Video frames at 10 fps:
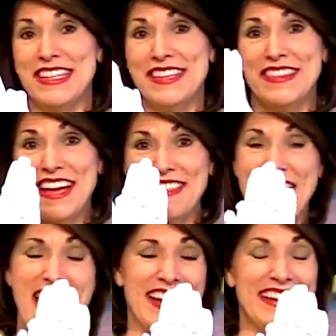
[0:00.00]
See, like
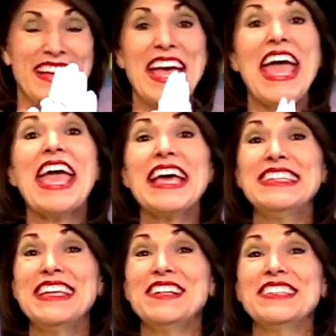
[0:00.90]
that?
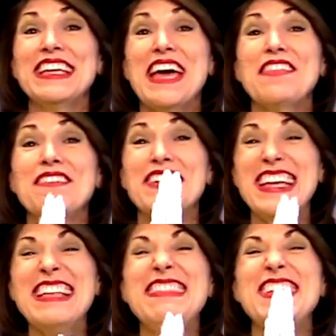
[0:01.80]
Hands held together
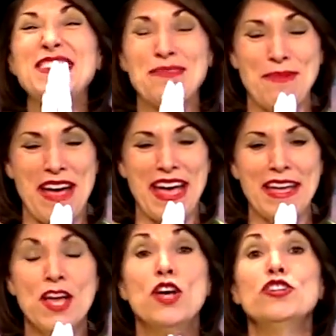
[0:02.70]
in this
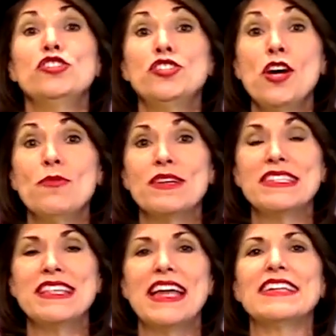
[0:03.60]
way show
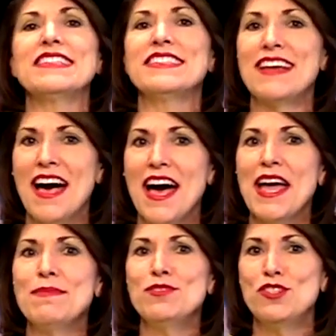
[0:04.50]
us that it's
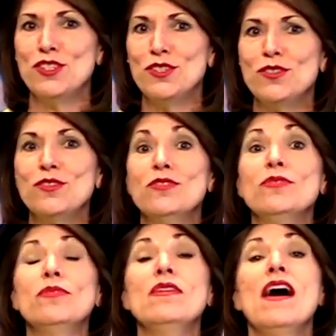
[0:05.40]
time
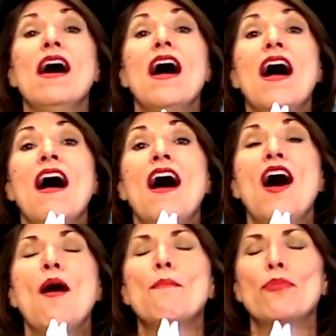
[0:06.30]
to
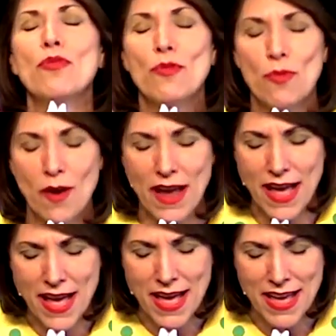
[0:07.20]

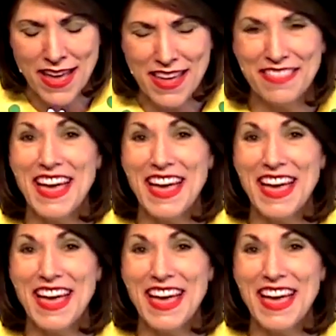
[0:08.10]
pray.